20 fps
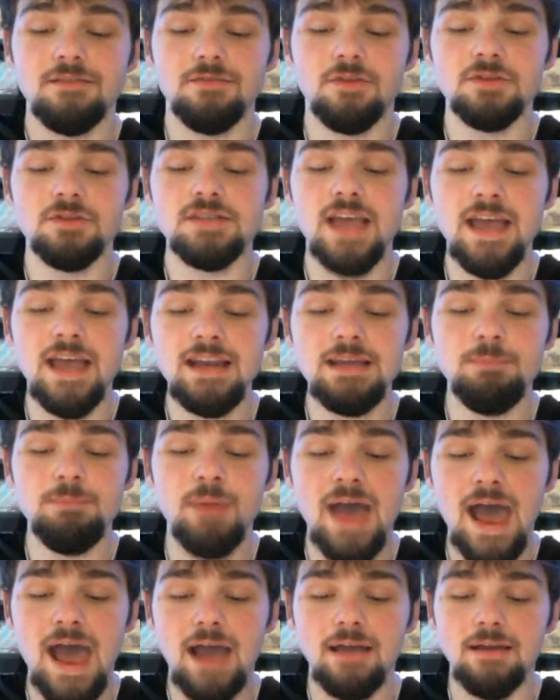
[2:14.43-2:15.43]
there's any
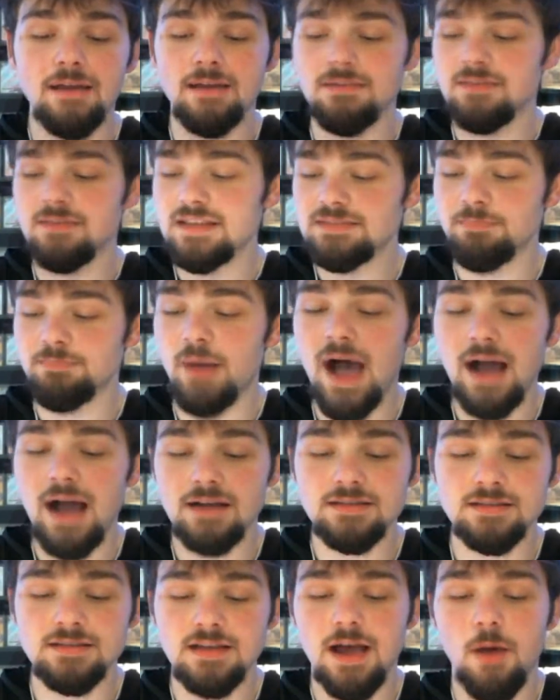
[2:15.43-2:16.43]
pack in this
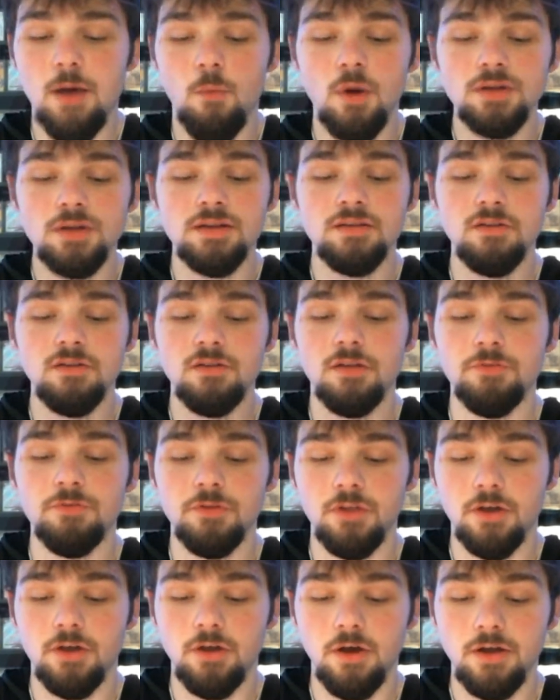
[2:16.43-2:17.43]
box. I want to deliver
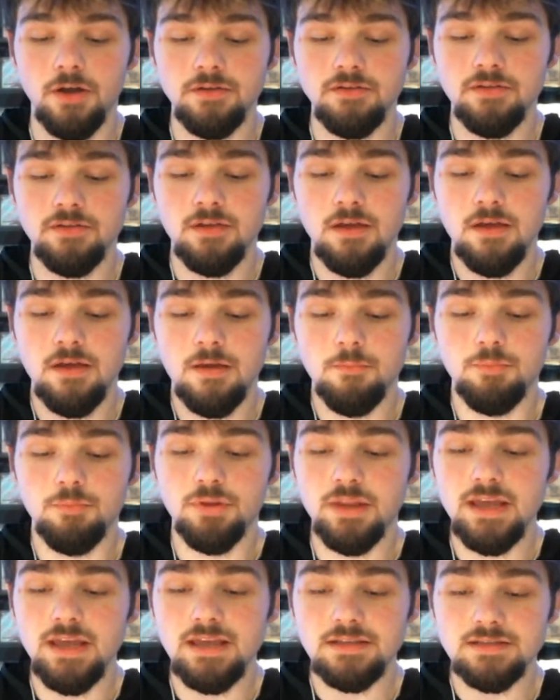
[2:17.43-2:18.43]
the goods.
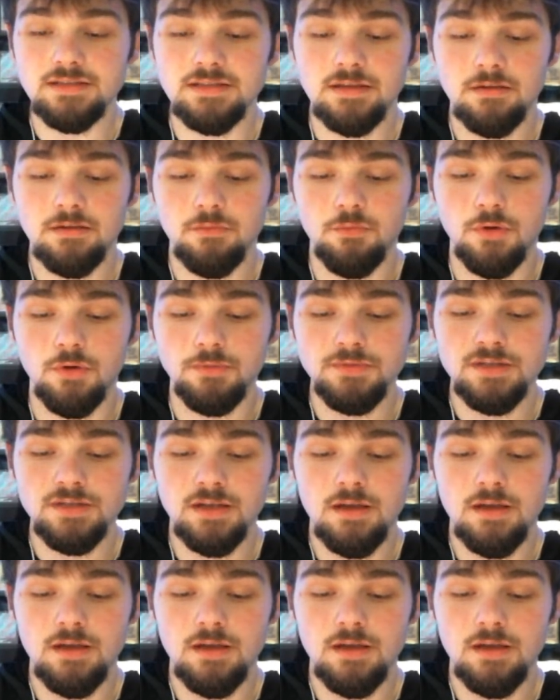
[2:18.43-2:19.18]
Please, whoops.